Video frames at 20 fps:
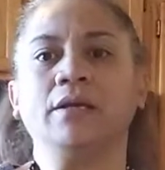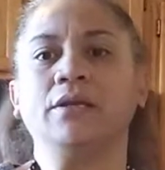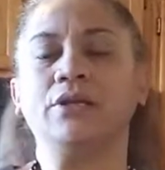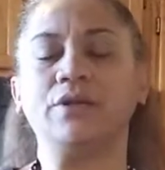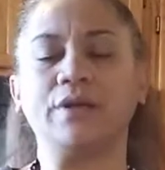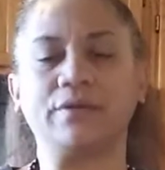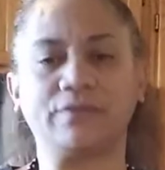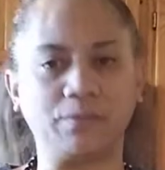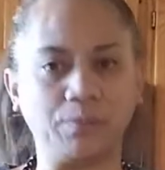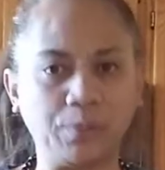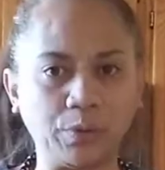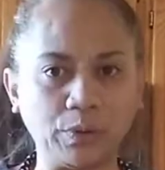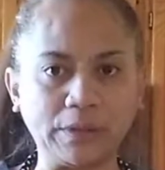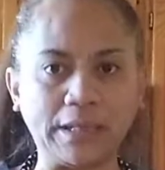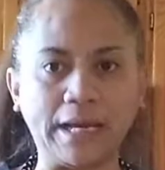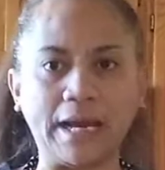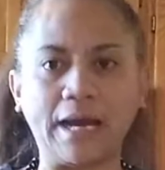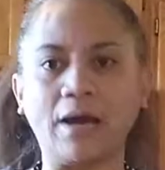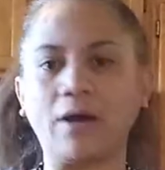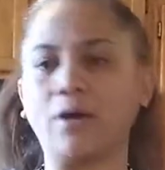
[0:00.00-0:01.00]
you have to
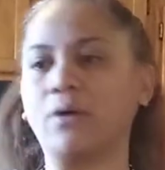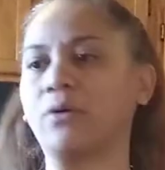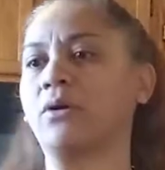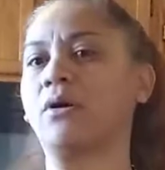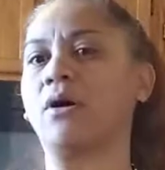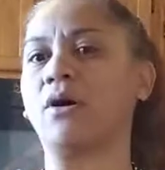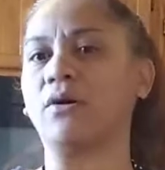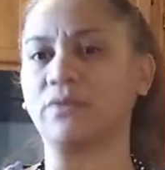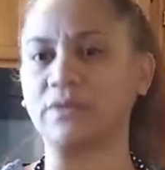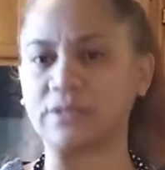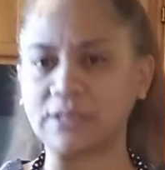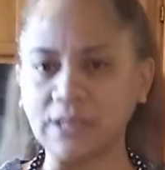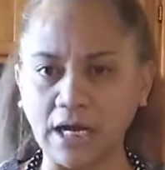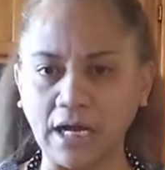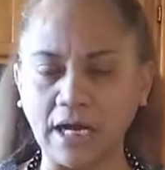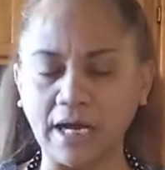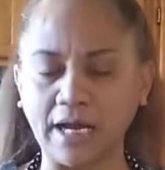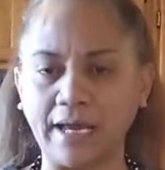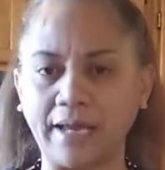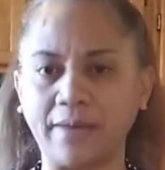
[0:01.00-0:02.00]
pull out all the
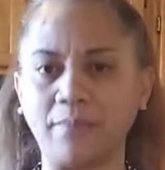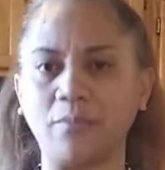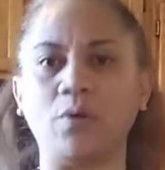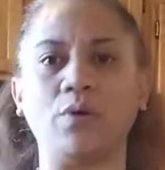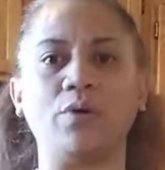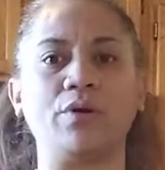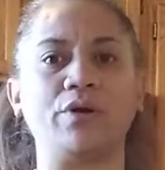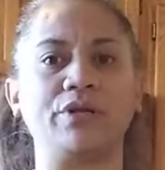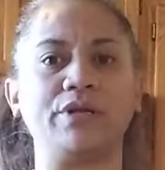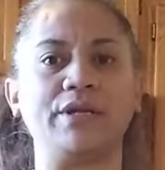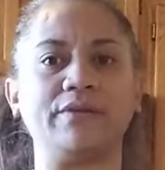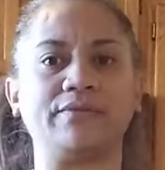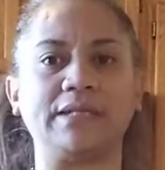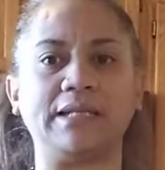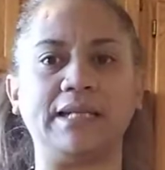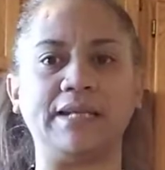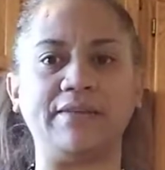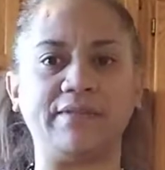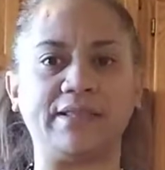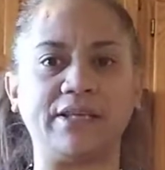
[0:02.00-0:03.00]
time, or you have to
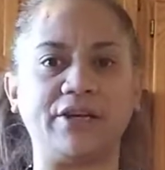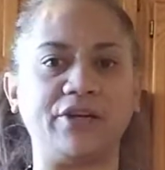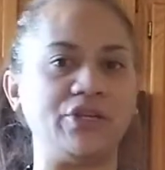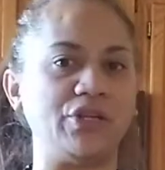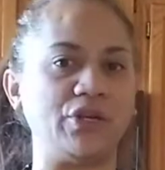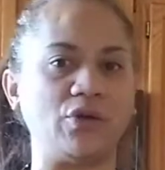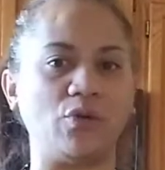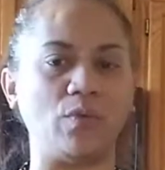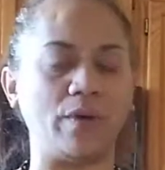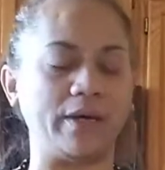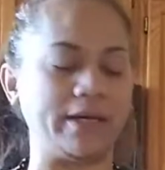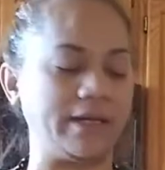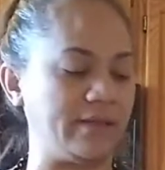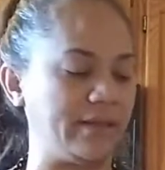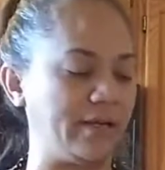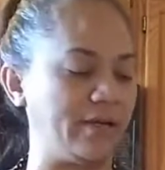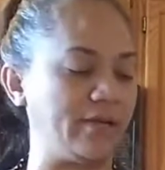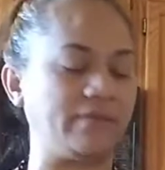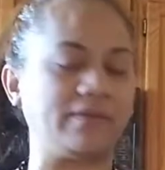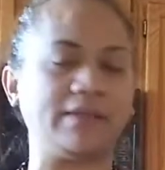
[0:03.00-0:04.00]
leave it there and you don't want it
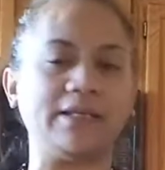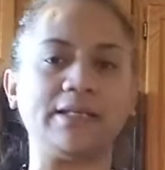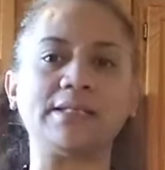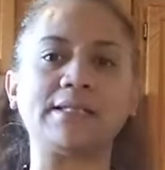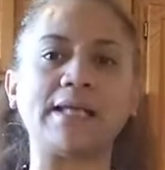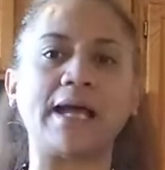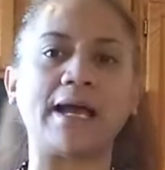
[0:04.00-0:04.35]
there, this